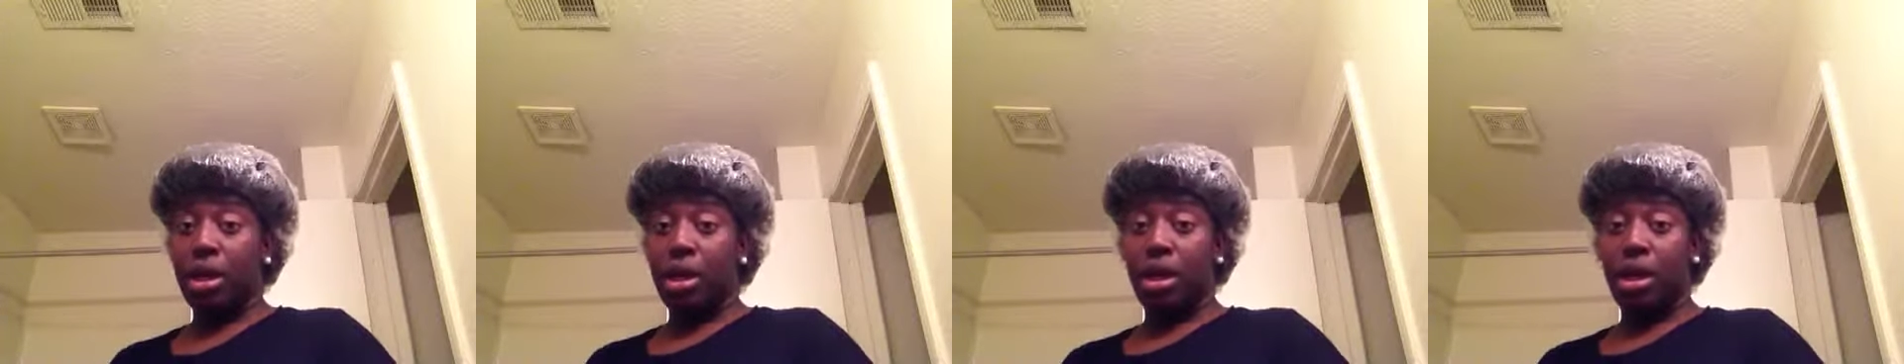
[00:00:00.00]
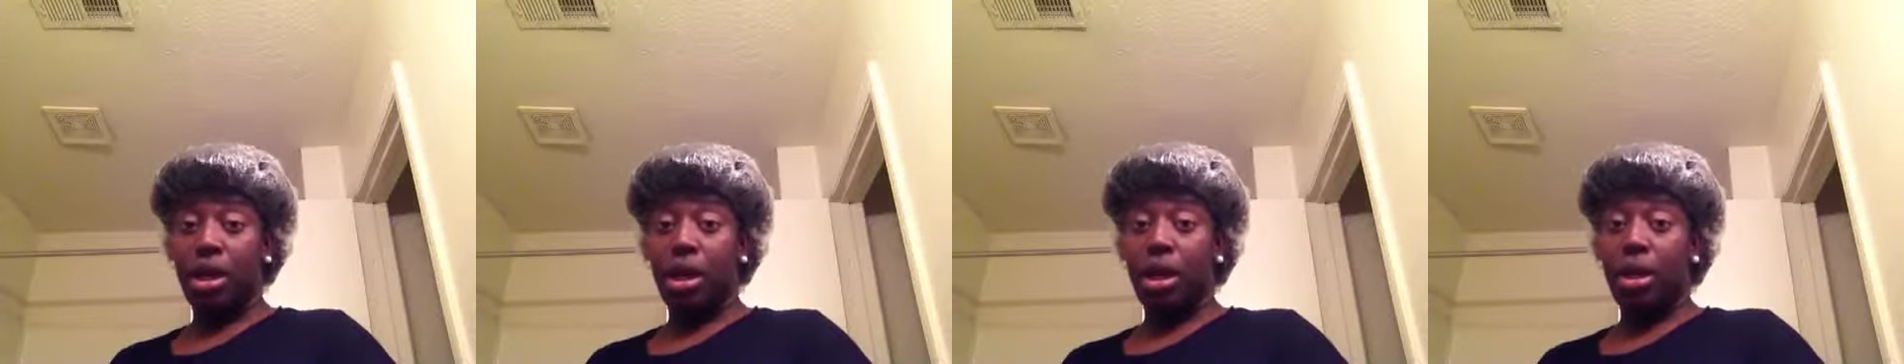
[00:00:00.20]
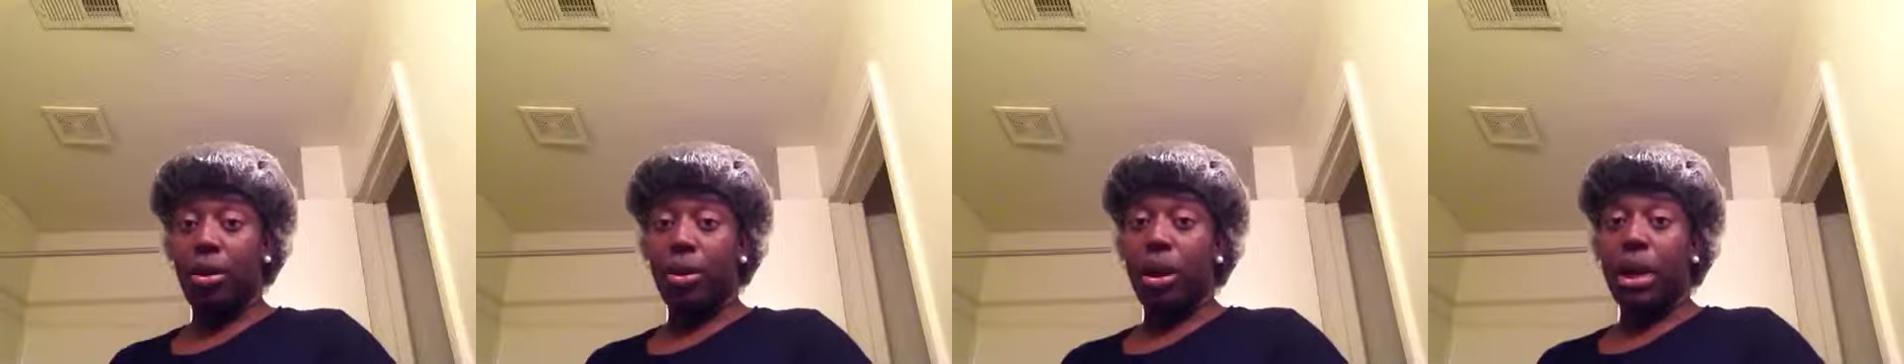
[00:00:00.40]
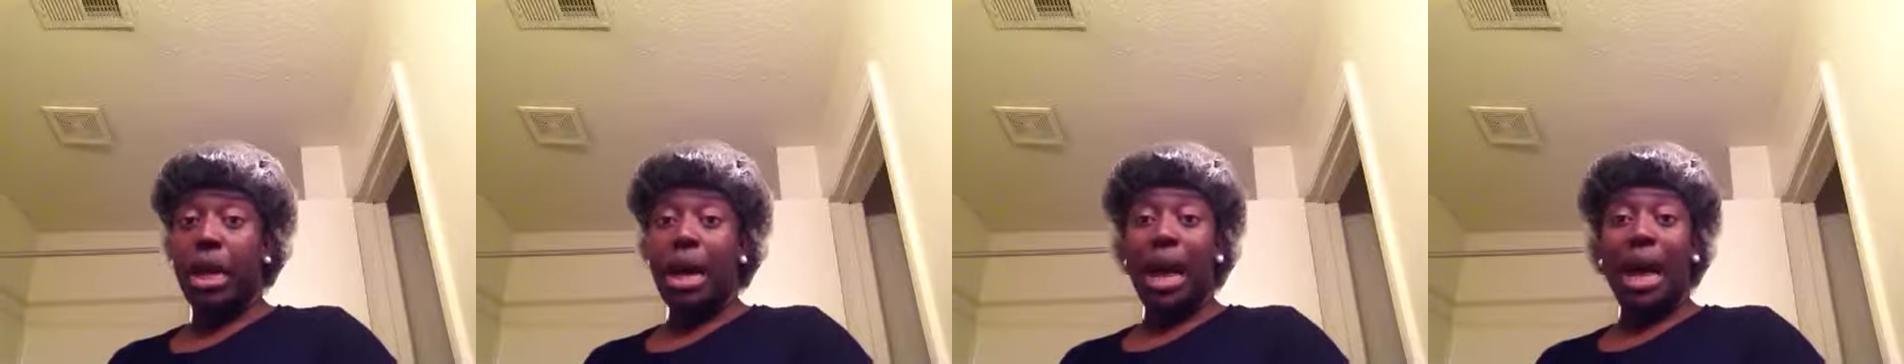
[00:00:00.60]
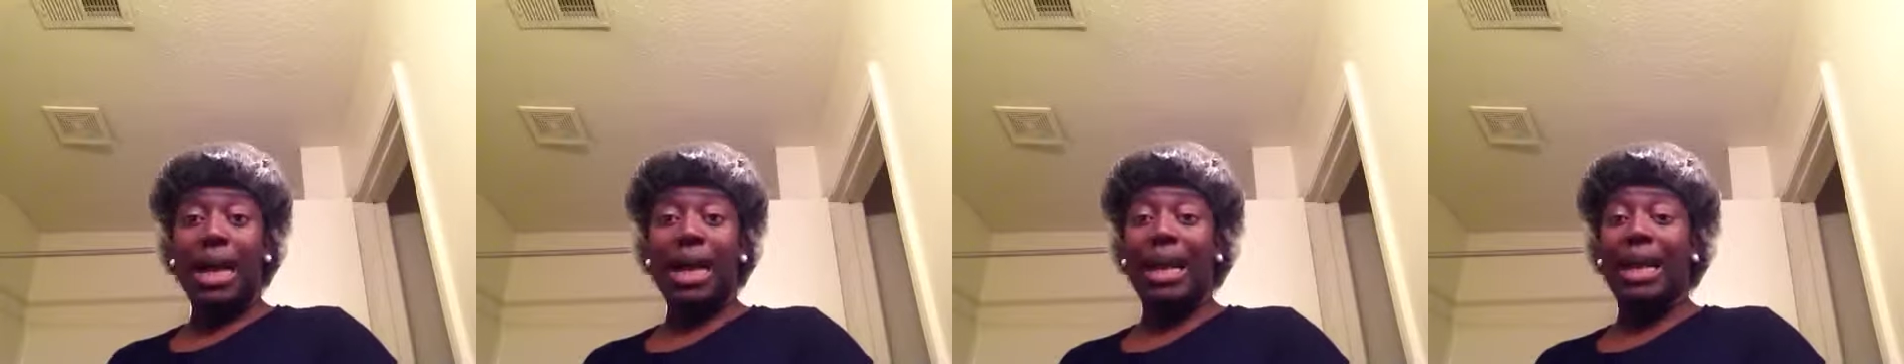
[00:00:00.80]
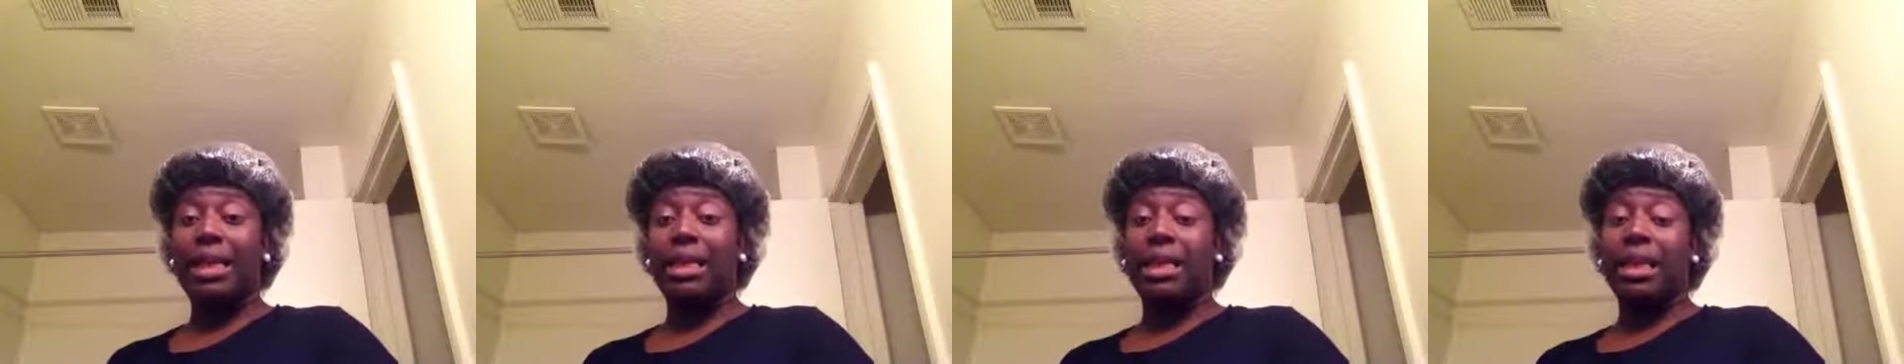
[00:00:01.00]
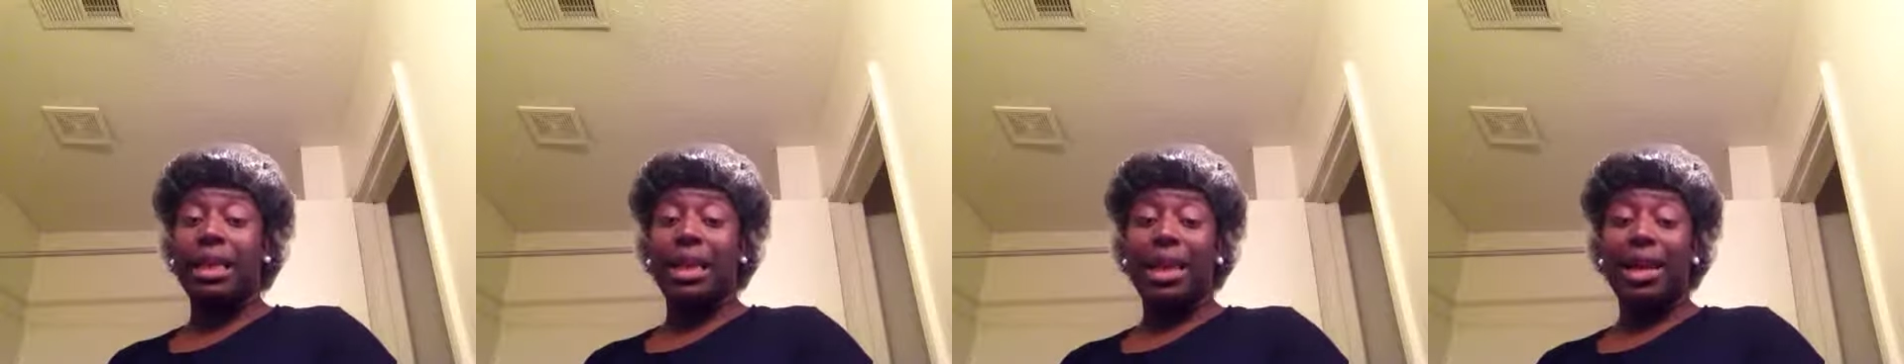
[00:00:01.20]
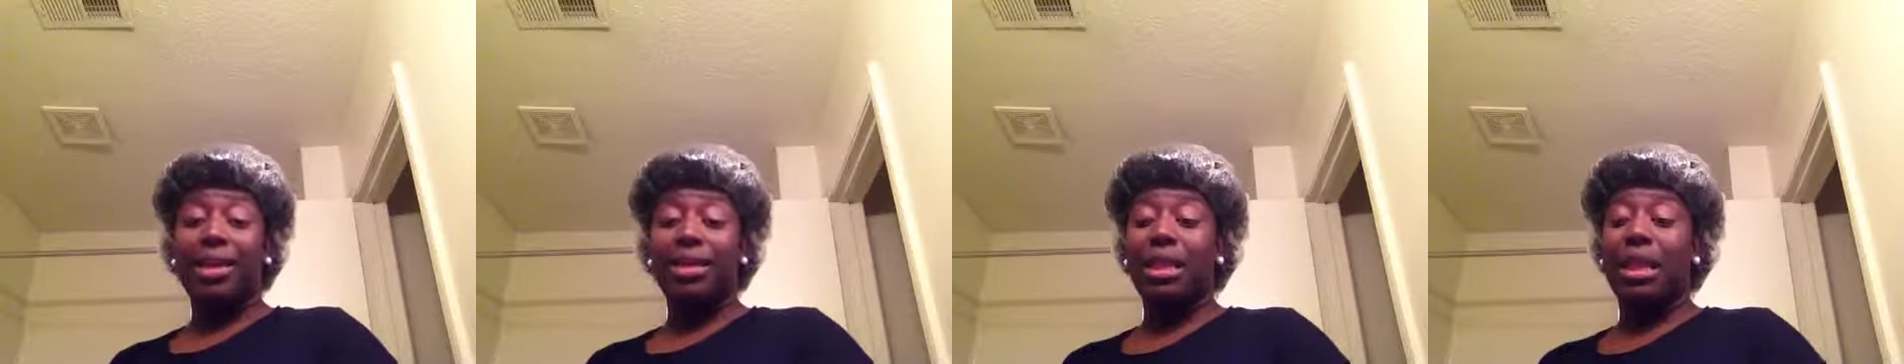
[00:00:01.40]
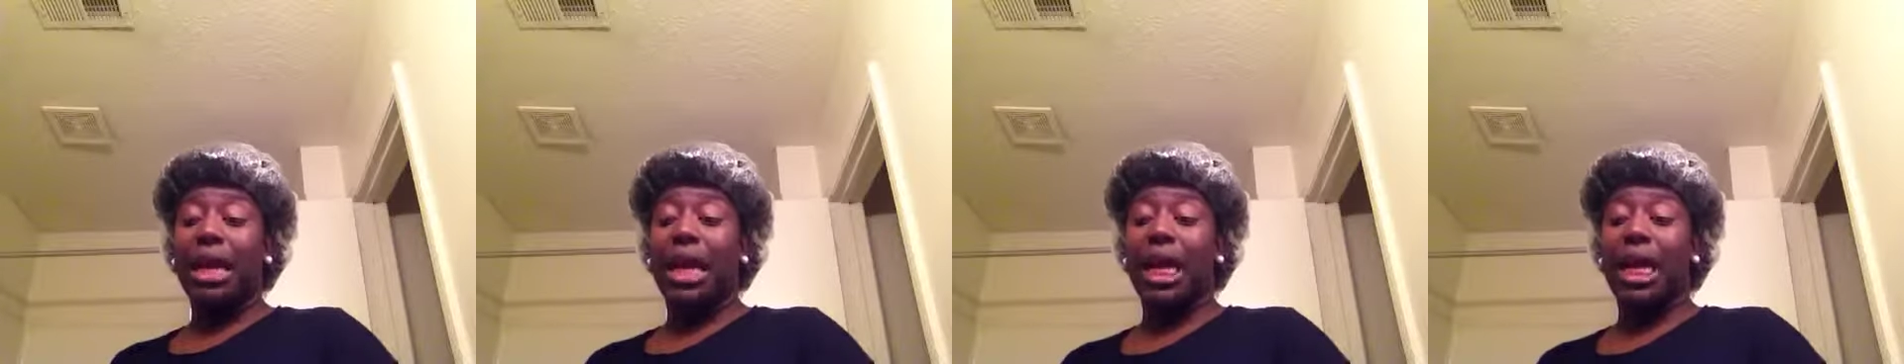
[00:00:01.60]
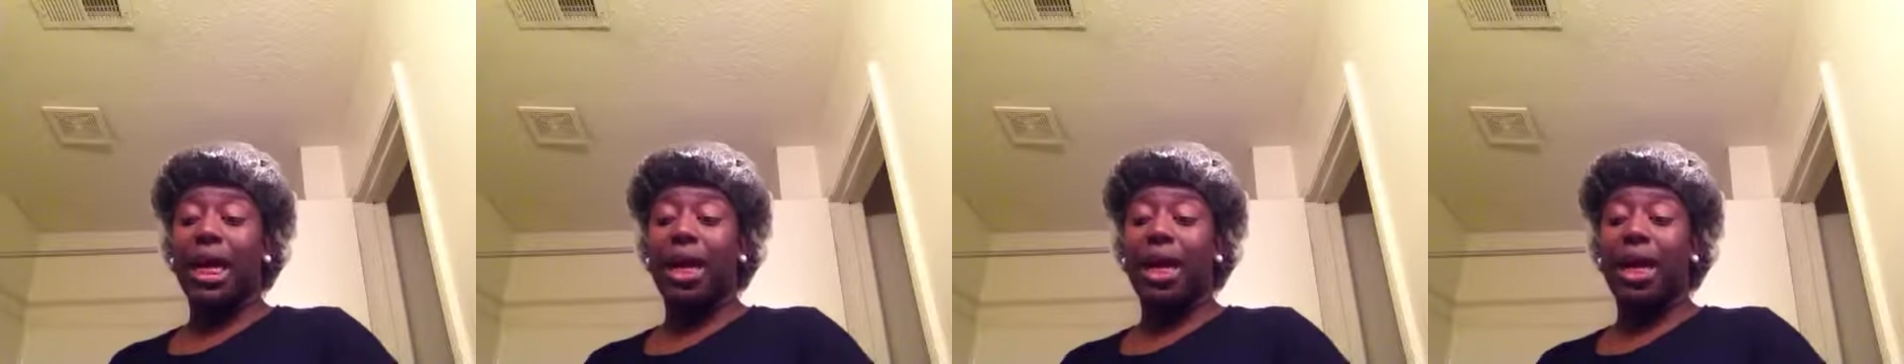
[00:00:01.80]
You know, I guess now that our